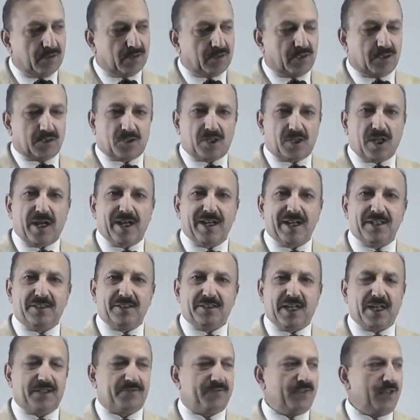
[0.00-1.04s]
the side
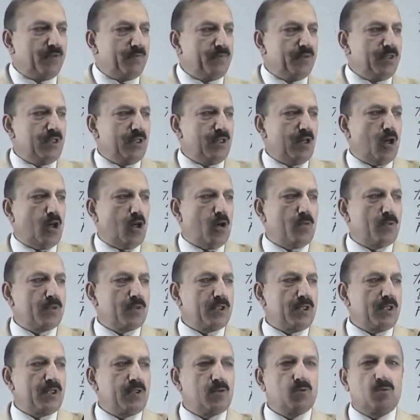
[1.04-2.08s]
that will be
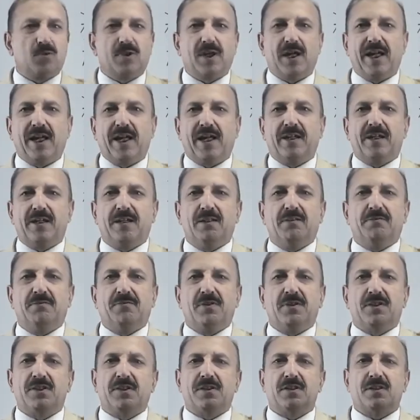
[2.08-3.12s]
opposite to the angle
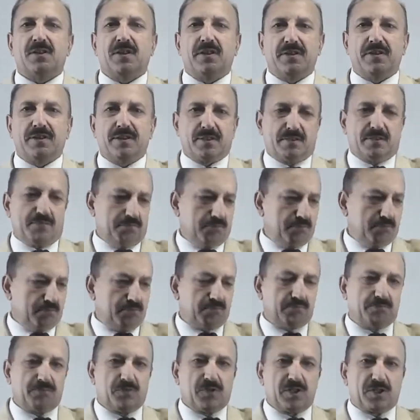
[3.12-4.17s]
which is under
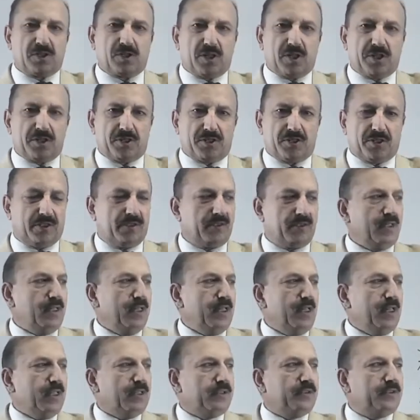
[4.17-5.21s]
discussion,
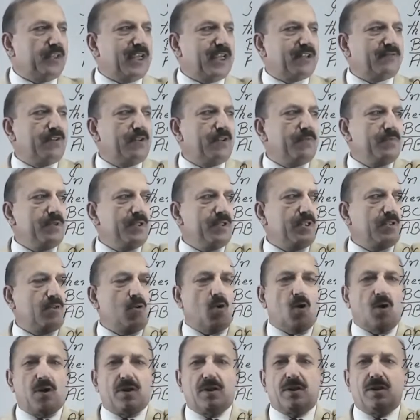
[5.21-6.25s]
that will be
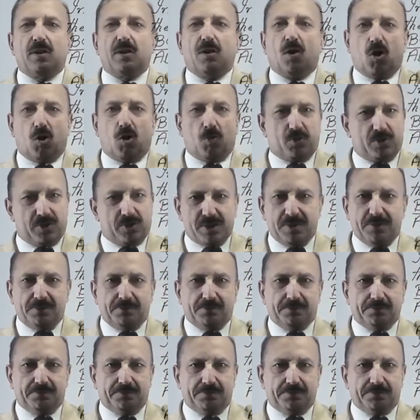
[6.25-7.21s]
called opposite.